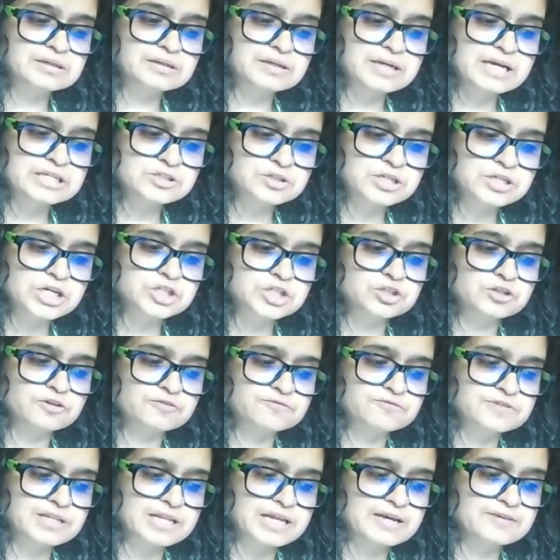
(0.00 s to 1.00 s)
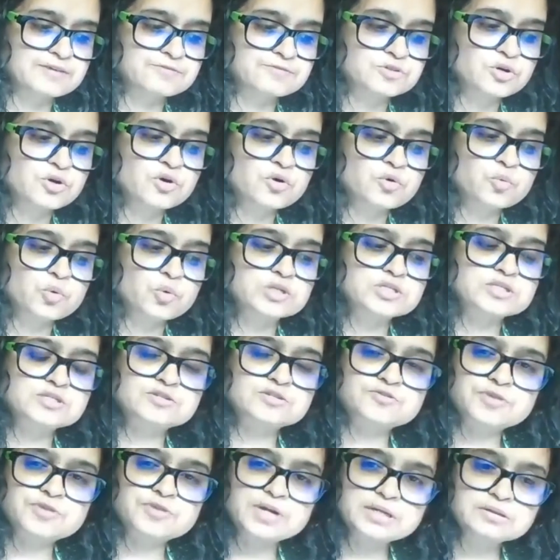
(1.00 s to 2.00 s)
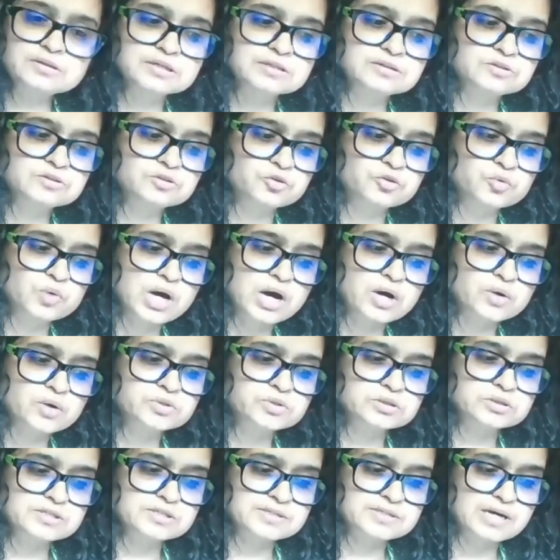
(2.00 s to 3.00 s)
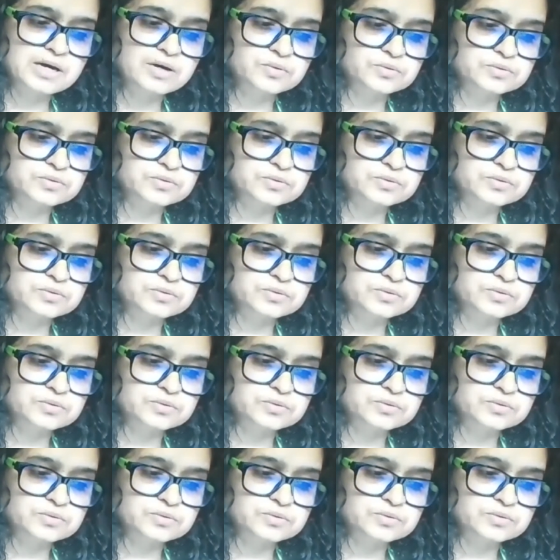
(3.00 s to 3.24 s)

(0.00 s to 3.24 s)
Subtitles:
education of slaves was strengthened throughout the South.